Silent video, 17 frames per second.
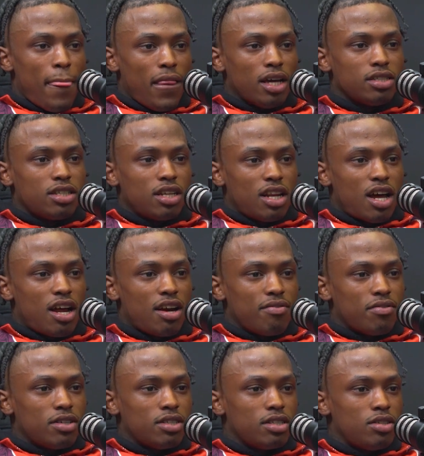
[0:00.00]
it's a lot
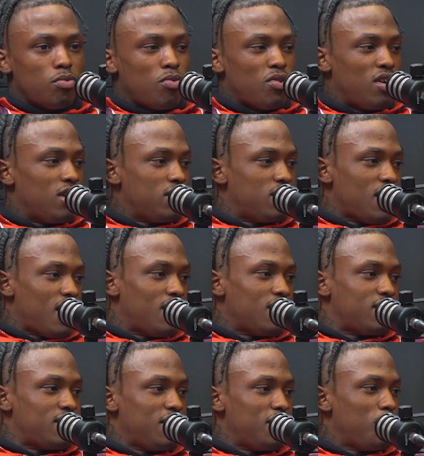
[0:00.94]
of us. The ones y'all
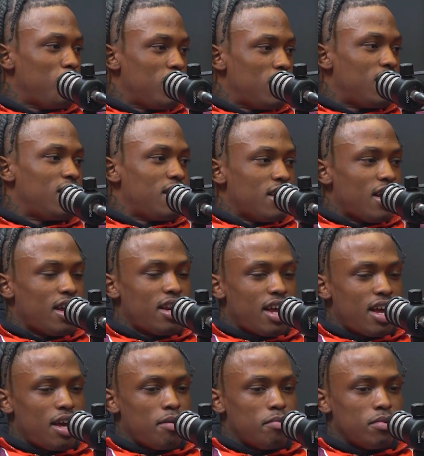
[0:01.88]
see with it in their
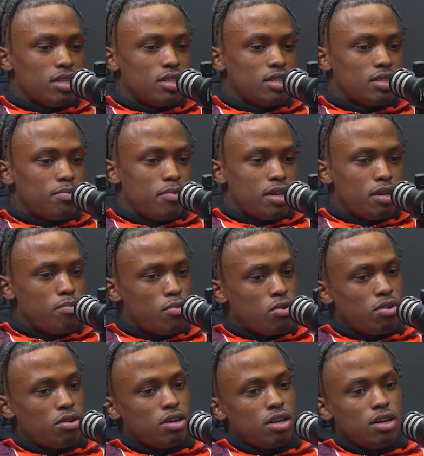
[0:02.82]
name, and it's many
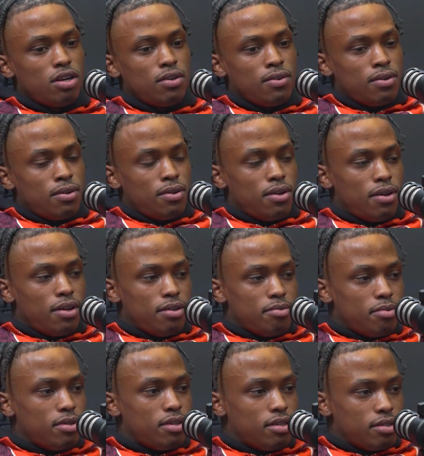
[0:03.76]
more.
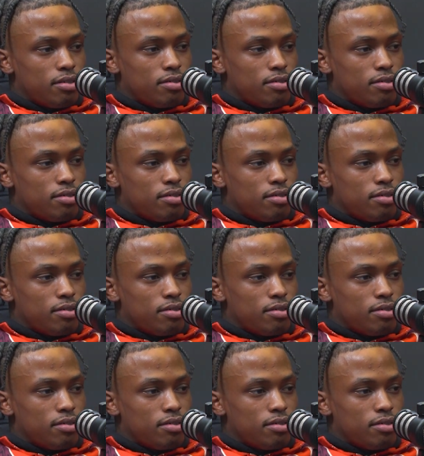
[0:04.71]
But